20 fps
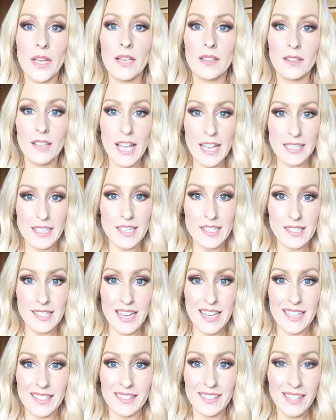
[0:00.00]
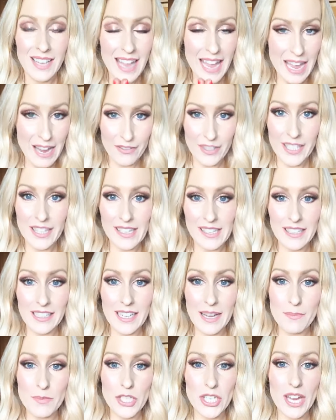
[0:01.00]
Like I said, everything that
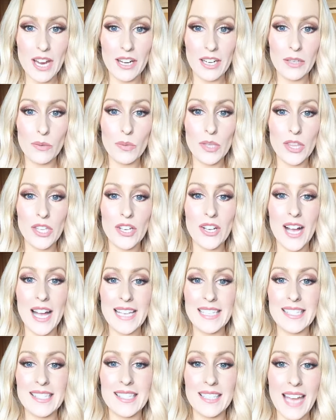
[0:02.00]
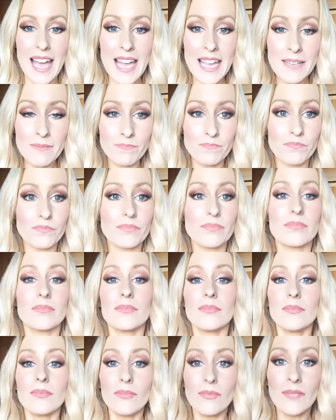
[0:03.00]
I'm sharing with you guys today
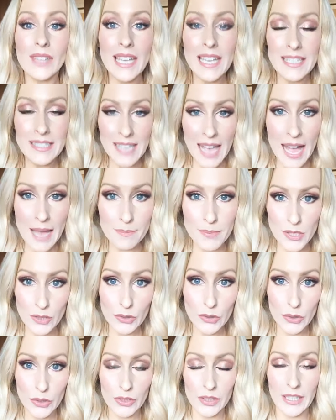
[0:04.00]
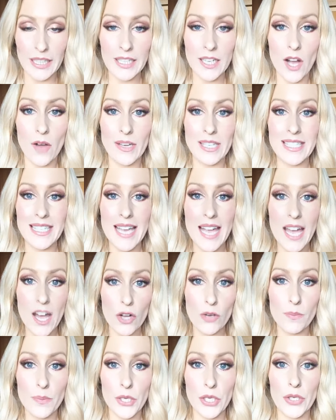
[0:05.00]
is absolutely going to
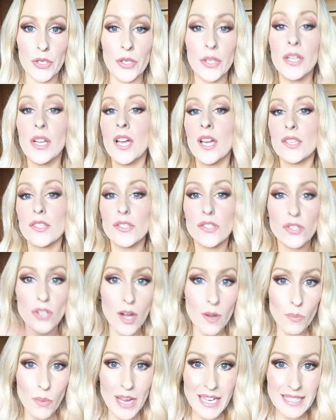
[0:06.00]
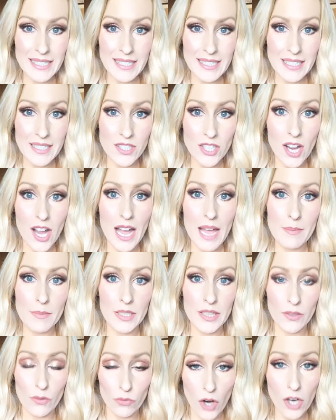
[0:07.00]
help you stop wasting time
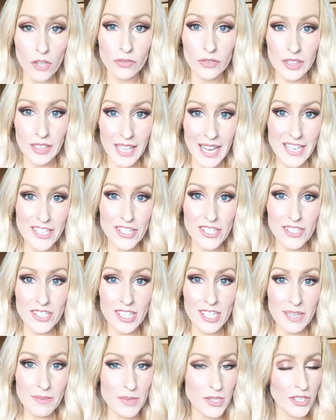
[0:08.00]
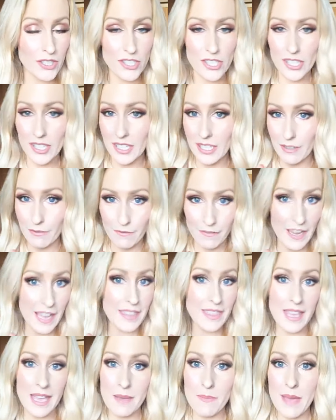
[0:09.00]
on the wrong relationships because you're going to
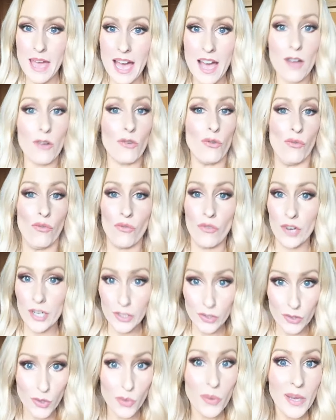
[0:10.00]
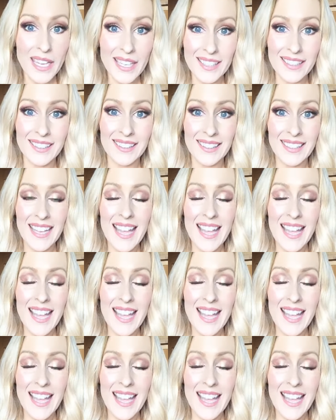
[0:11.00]
vet them out real quick